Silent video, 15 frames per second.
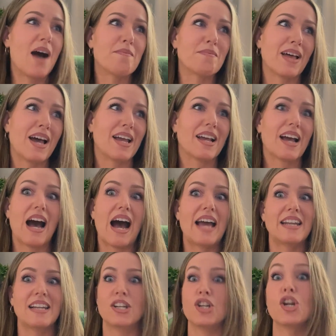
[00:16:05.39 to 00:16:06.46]
I'm like,
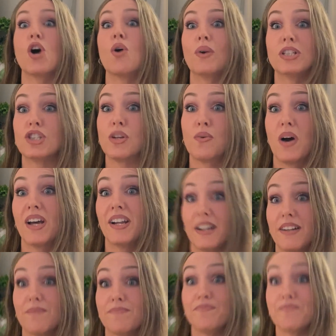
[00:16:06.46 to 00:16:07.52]
I didn't know what she wanted.